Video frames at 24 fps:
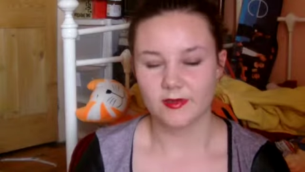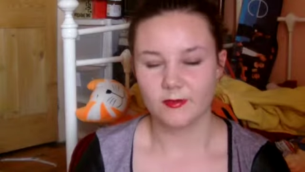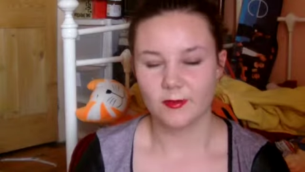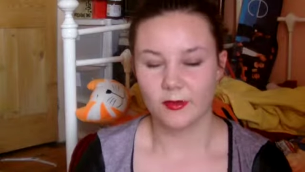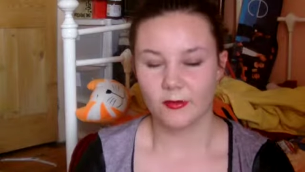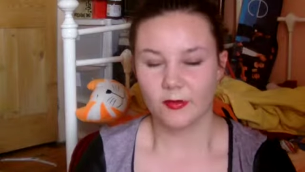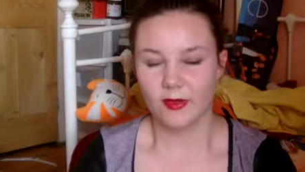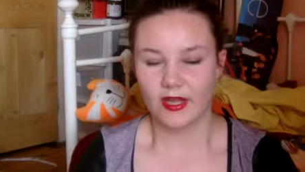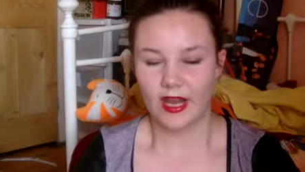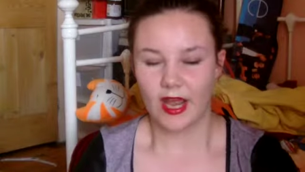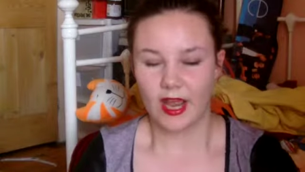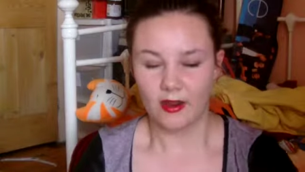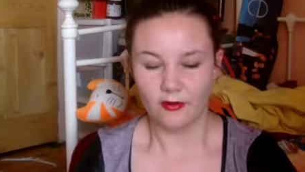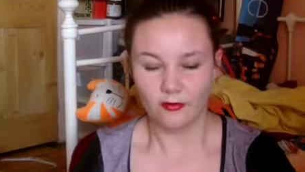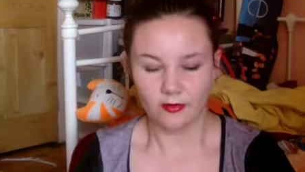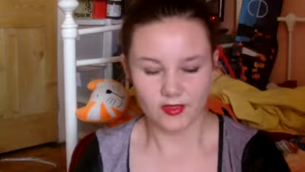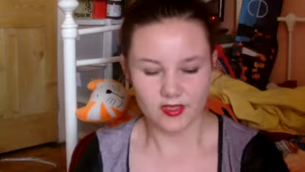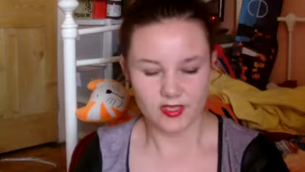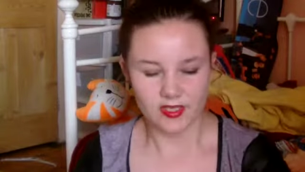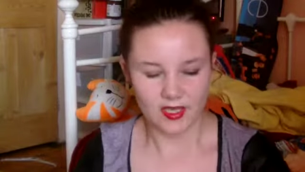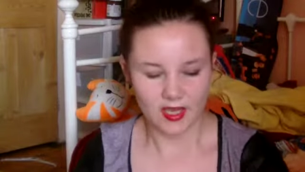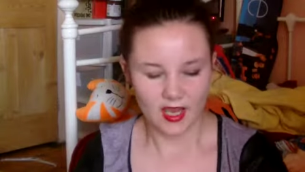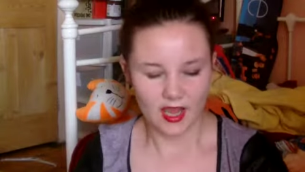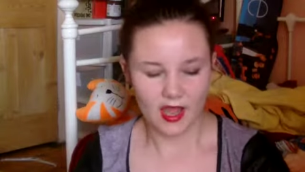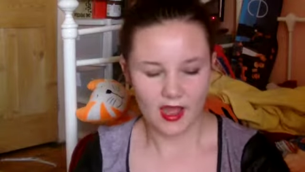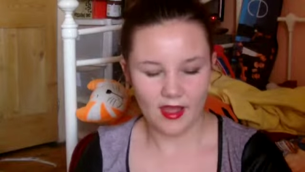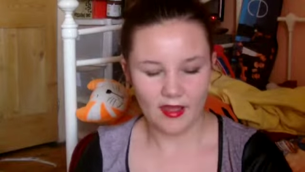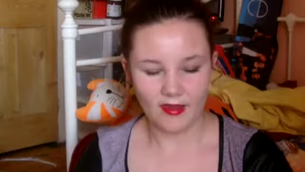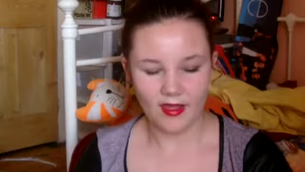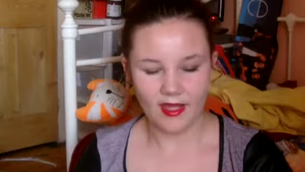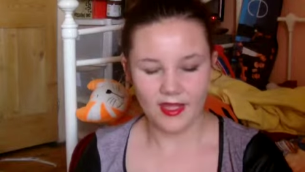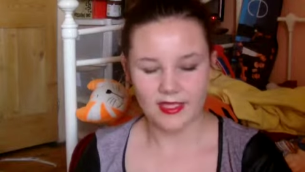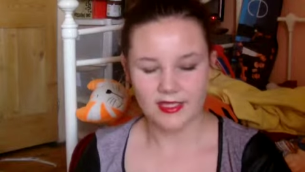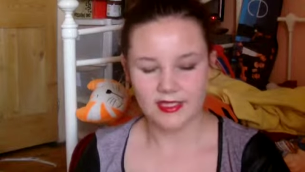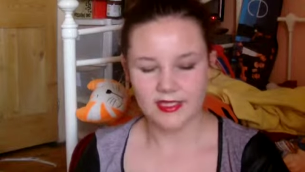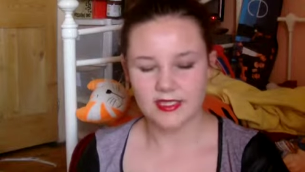And we went out
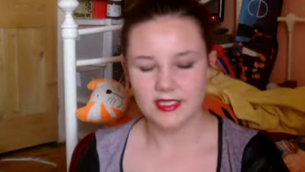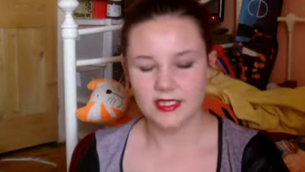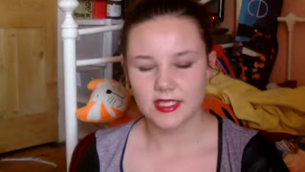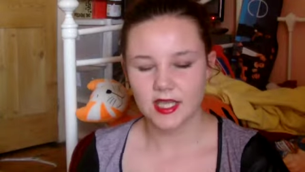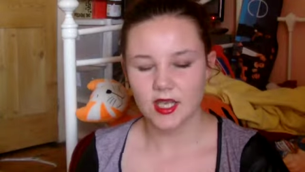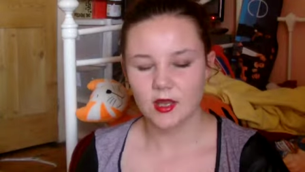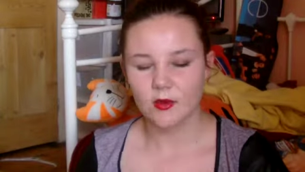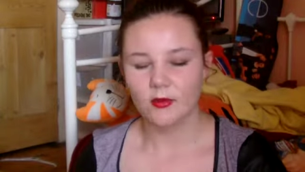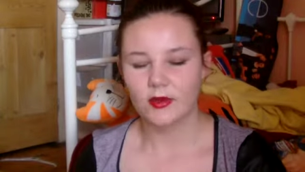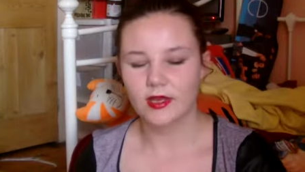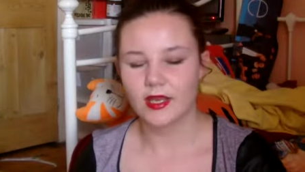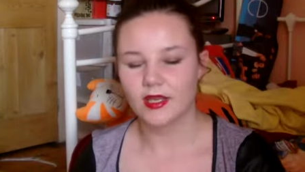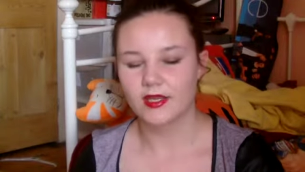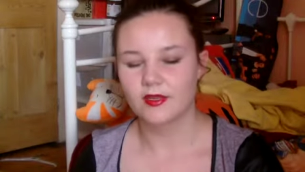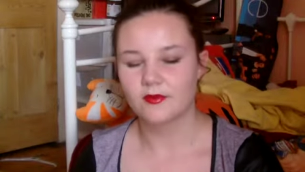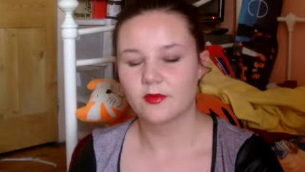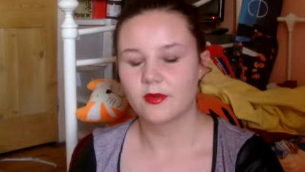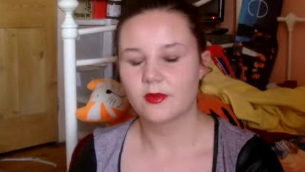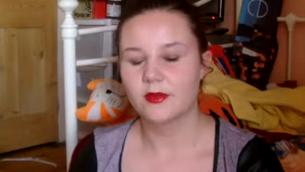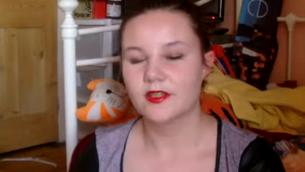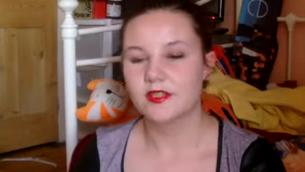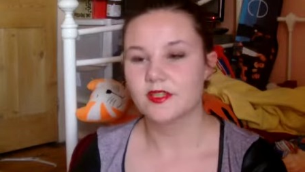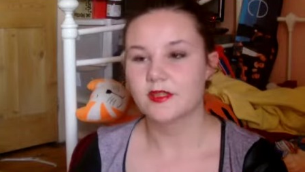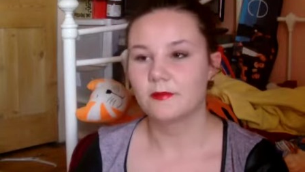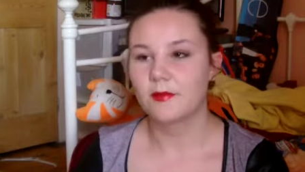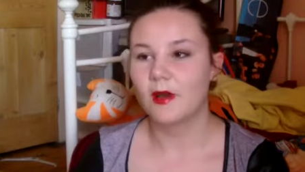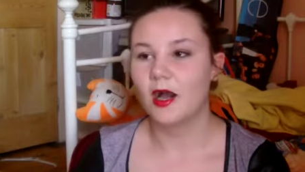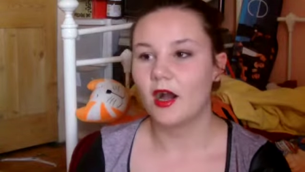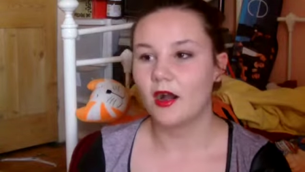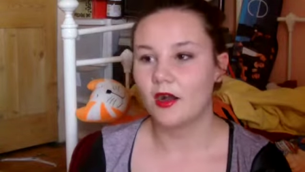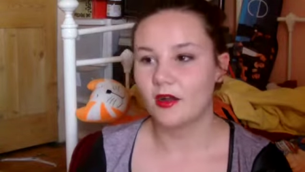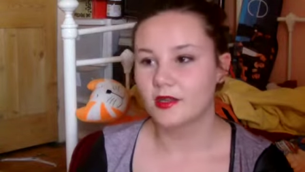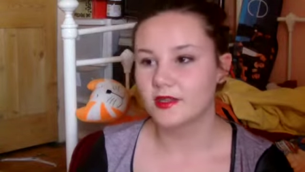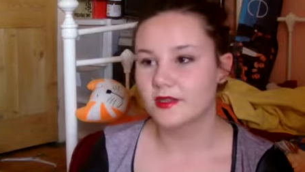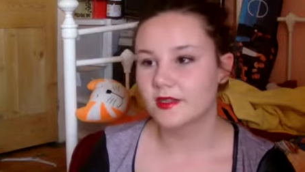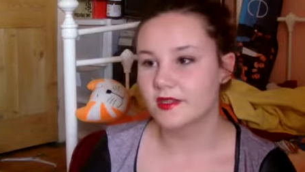and we went to the
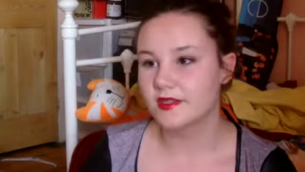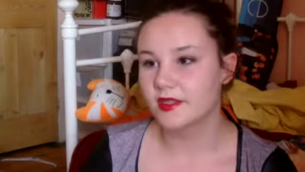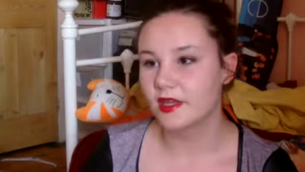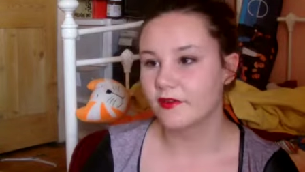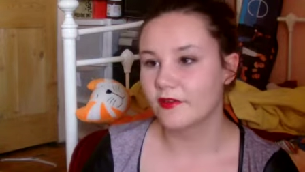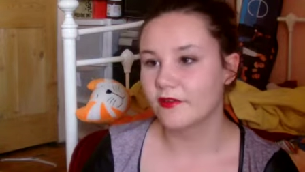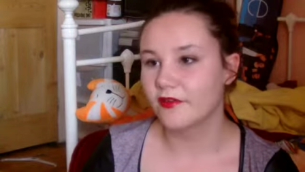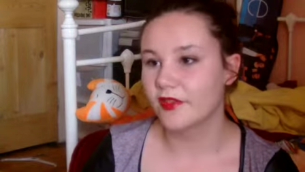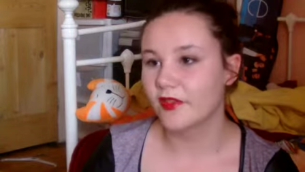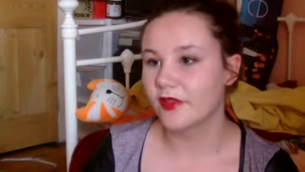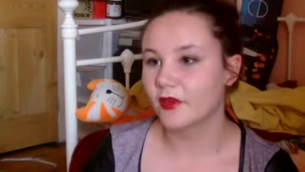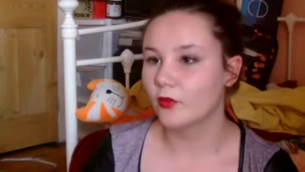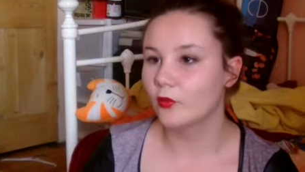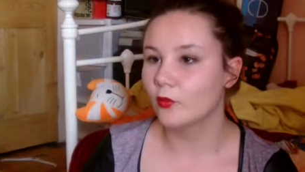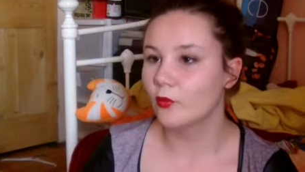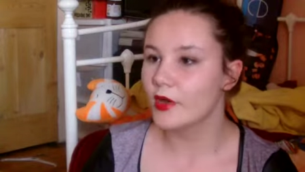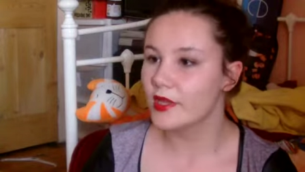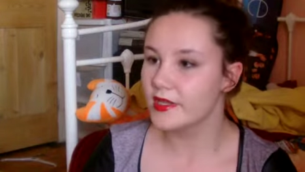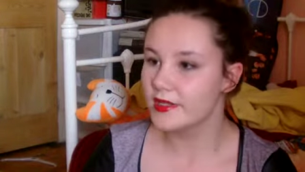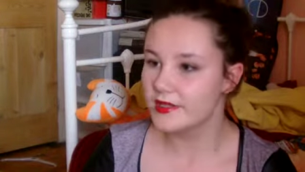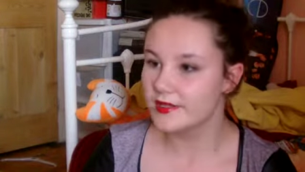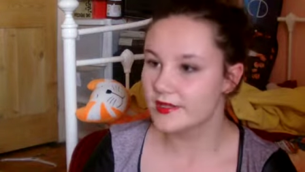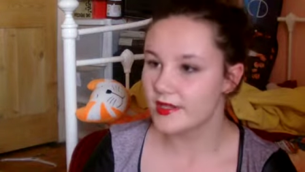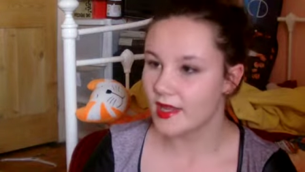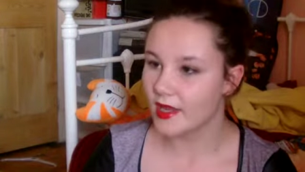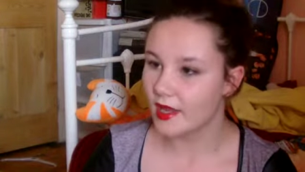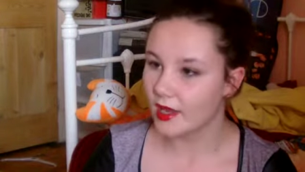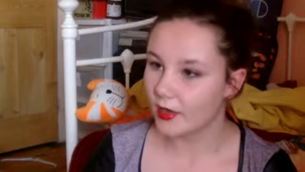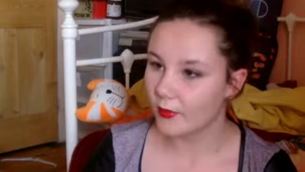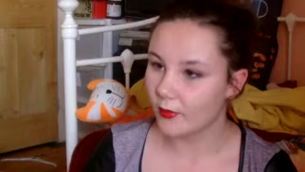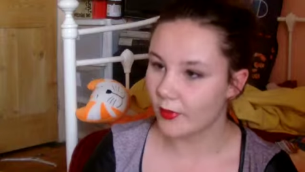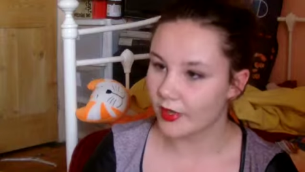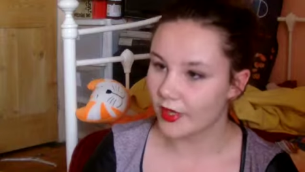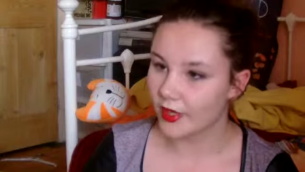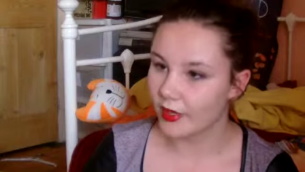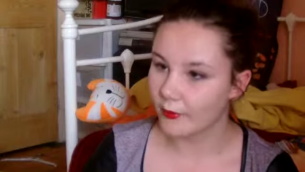park and stuff. And then on Wednesday, I
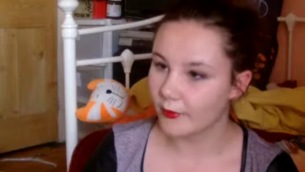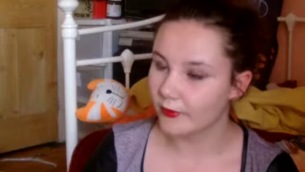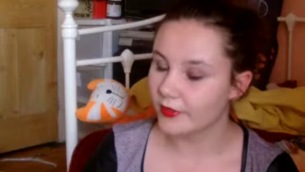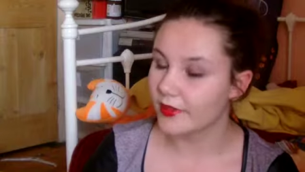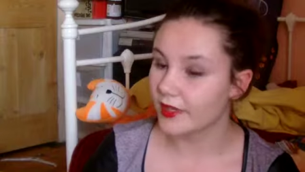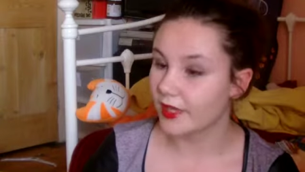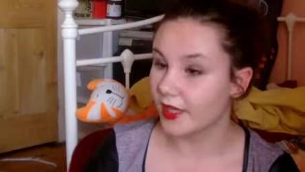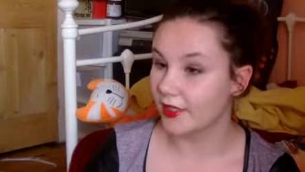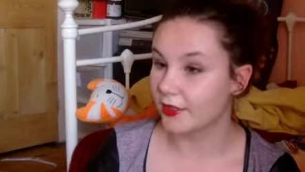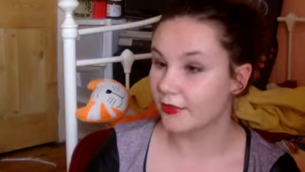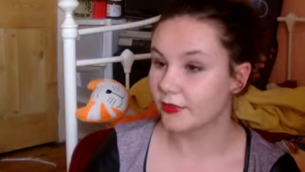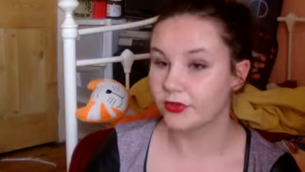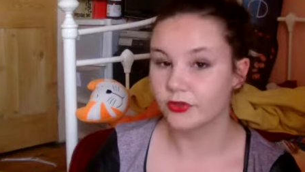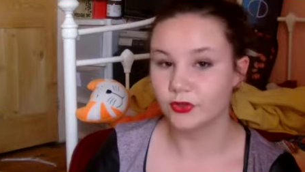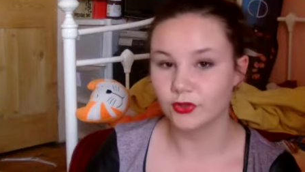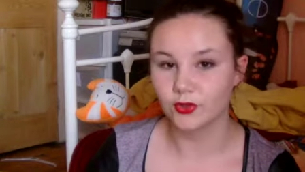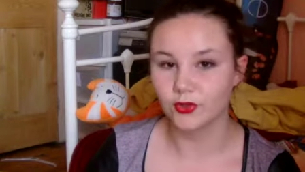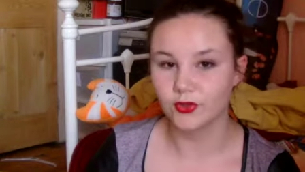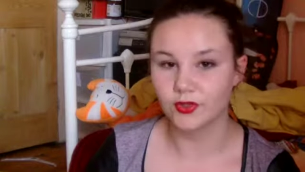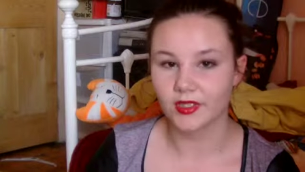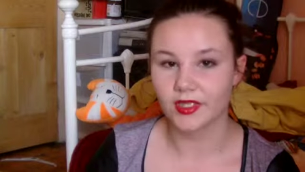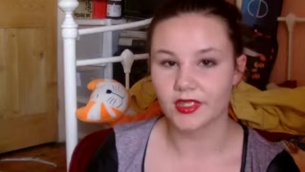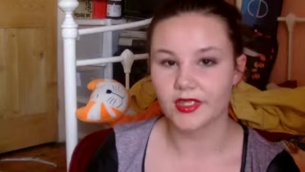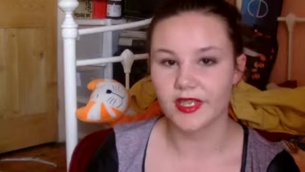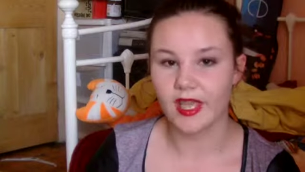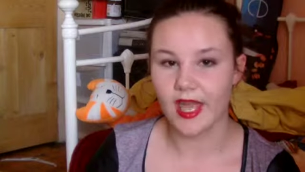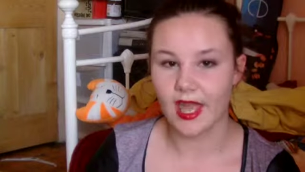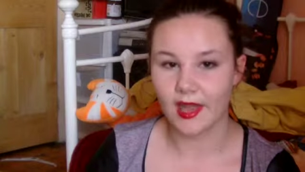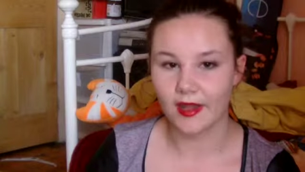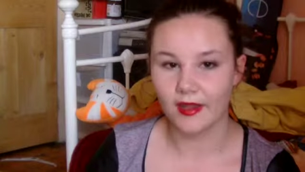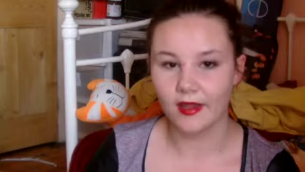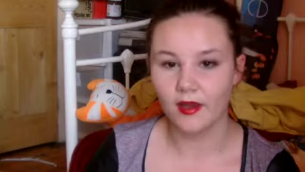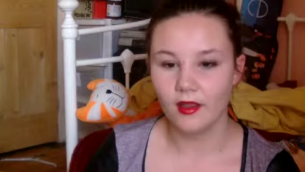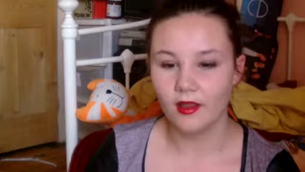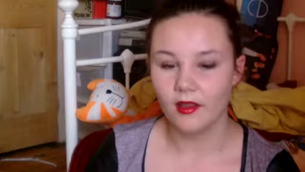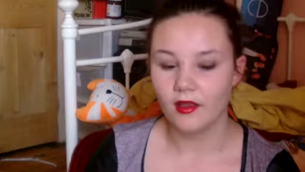went out with Kiana and Jordan
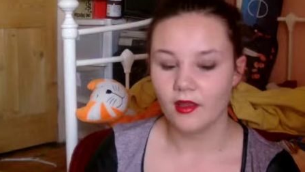again.